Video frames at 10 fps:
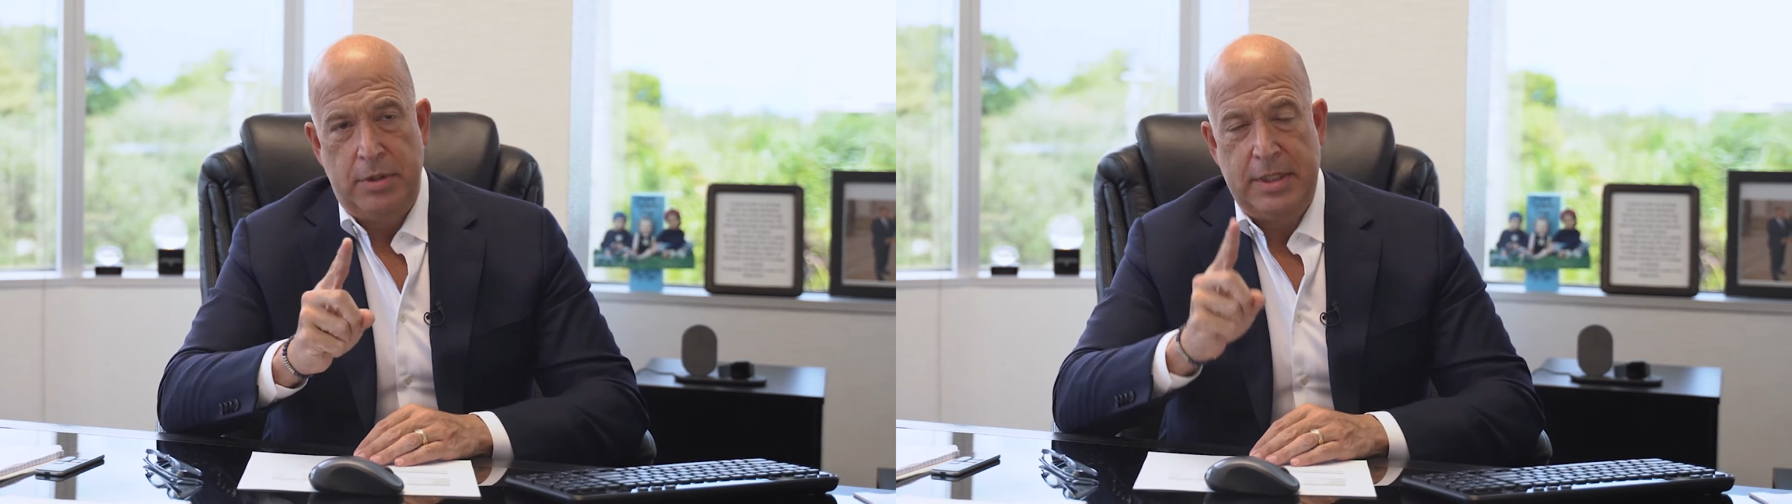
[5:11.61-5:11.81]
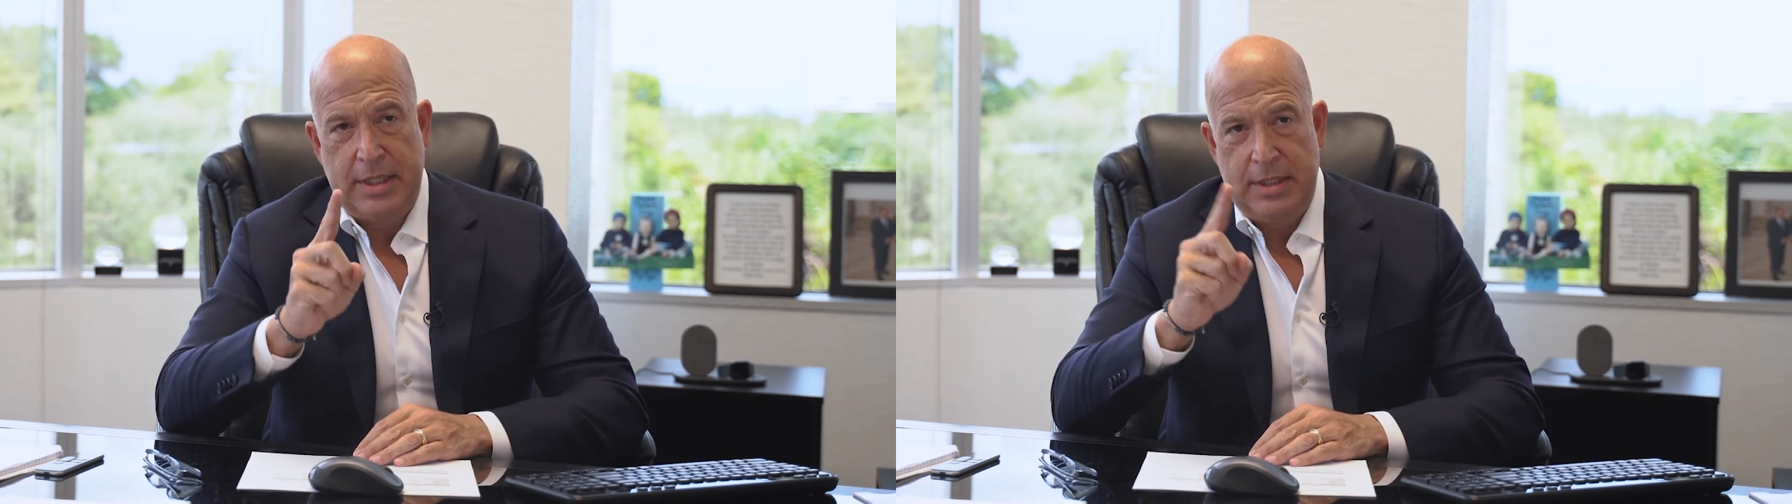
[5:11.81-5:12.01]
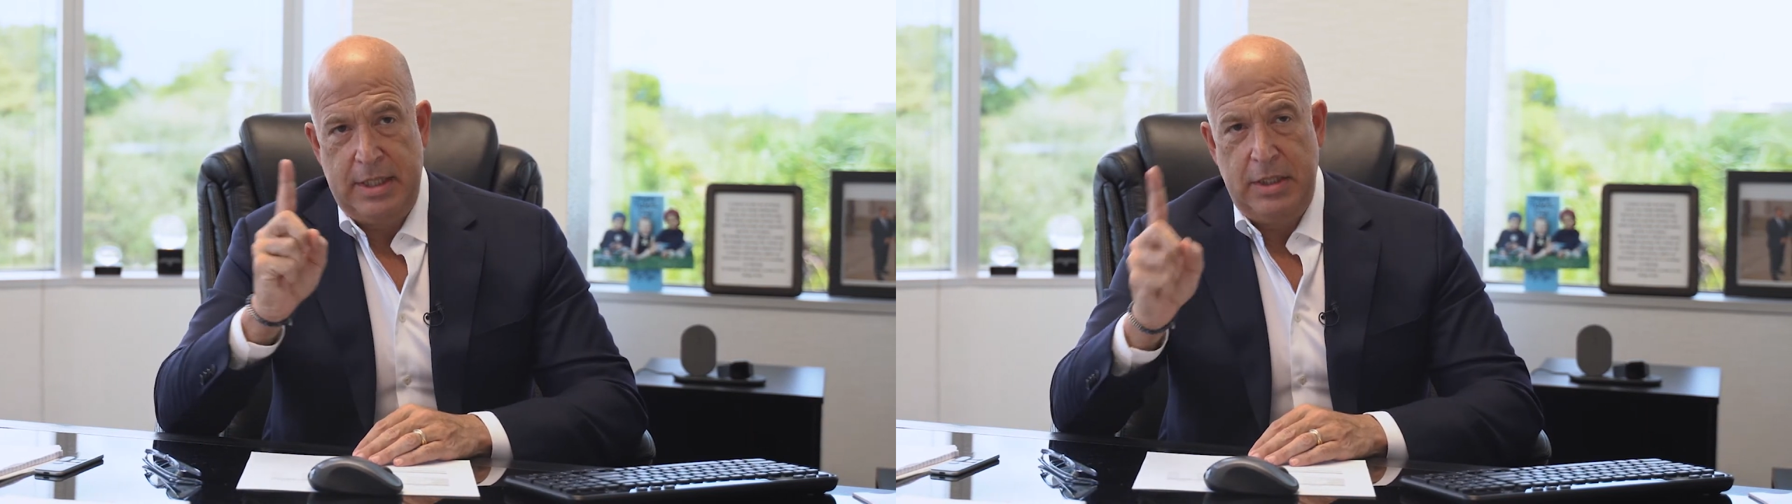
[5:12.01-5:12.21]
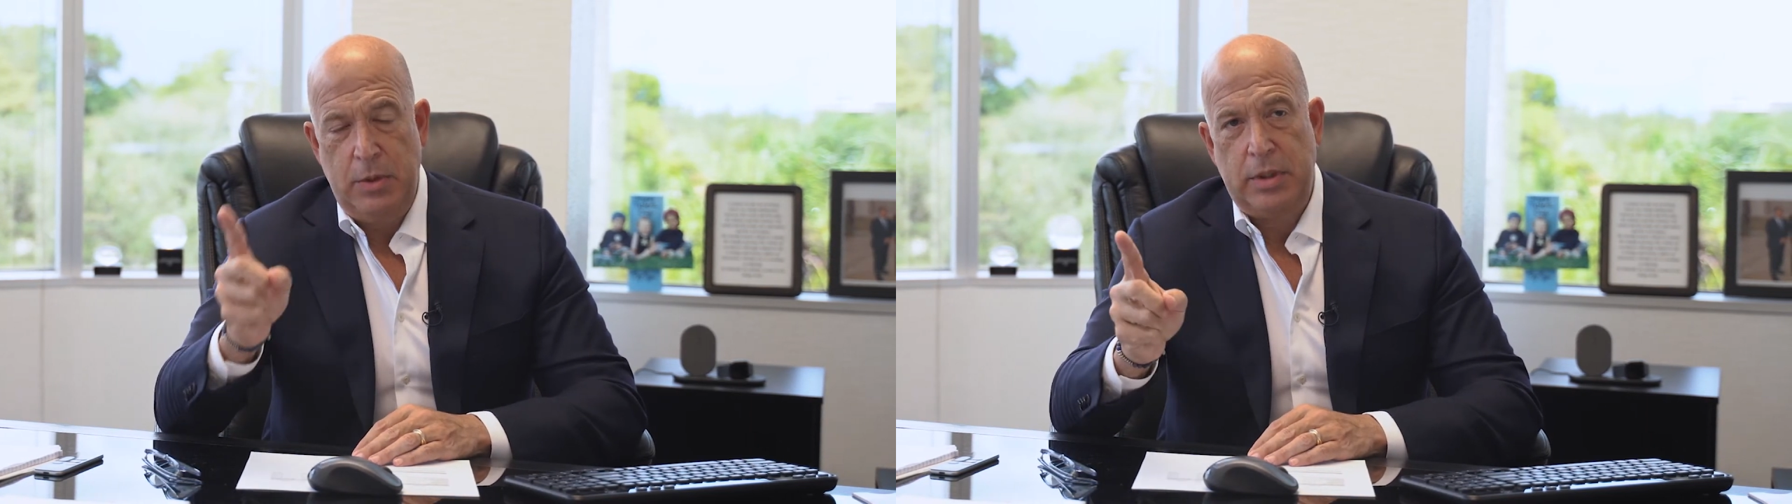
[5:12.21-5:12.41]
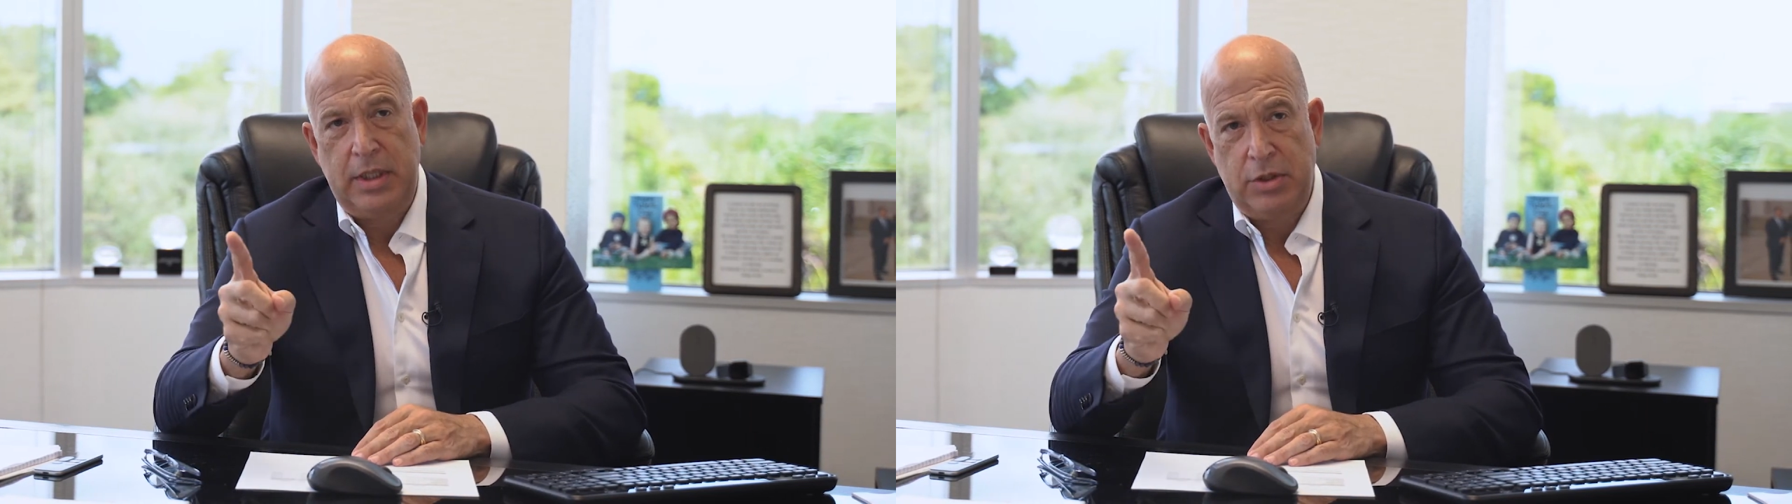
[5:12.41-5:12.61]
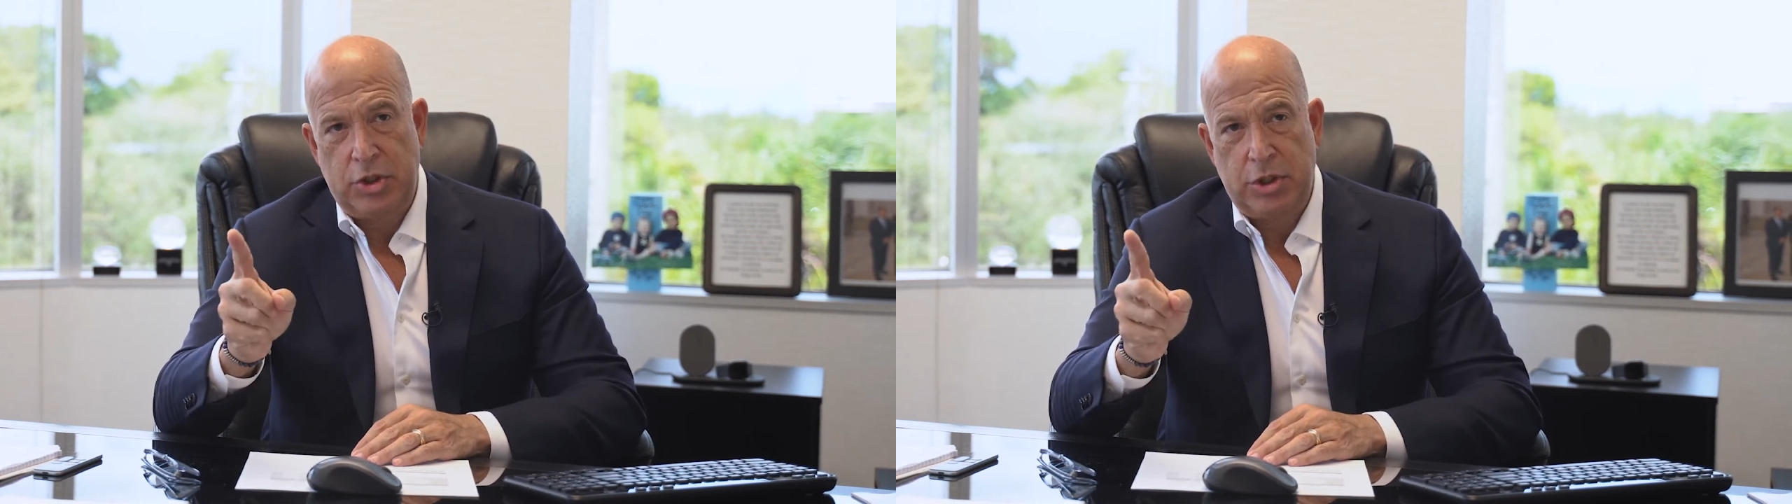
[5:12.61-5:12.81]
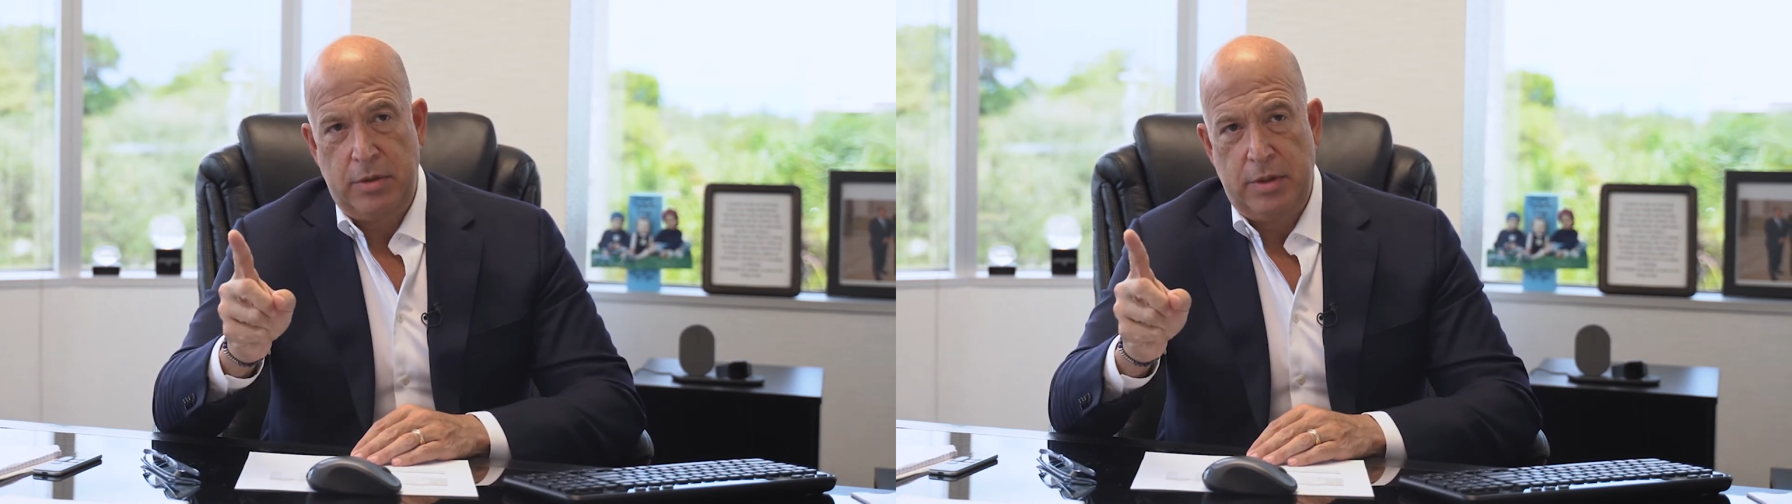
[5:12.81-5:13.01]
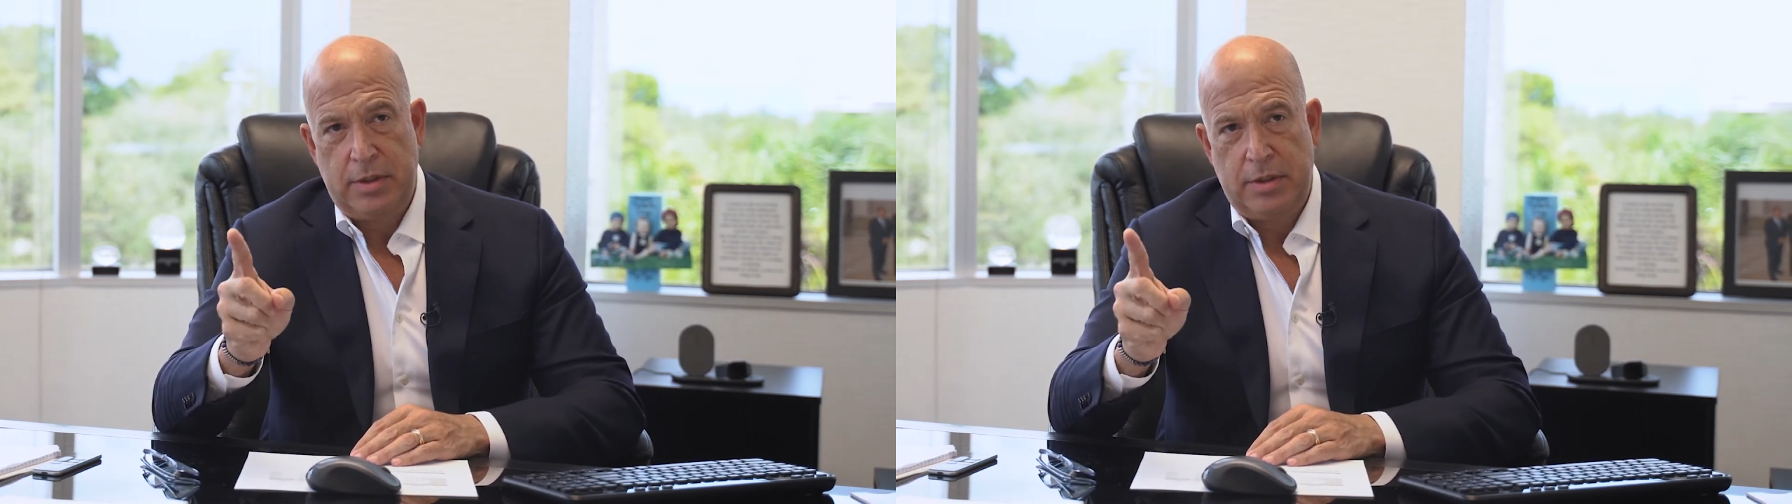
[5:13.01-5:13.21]
to continue with the
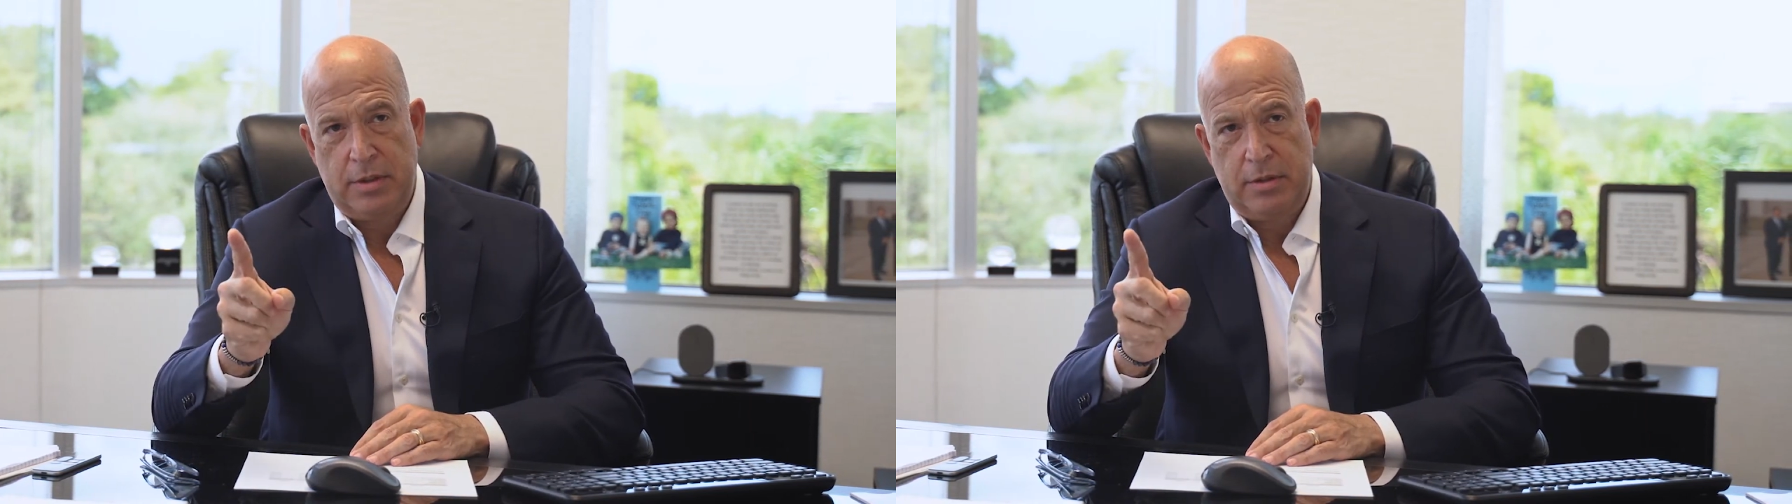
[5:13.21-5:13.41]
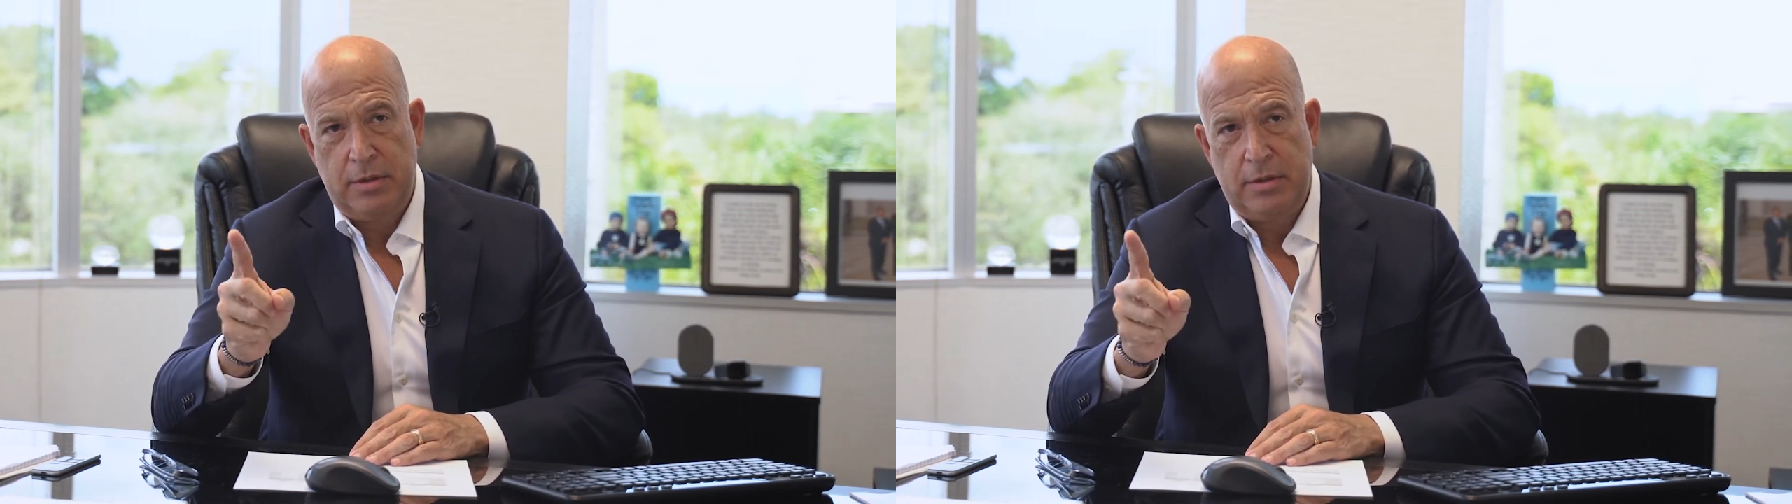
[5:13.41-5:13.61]
insurance.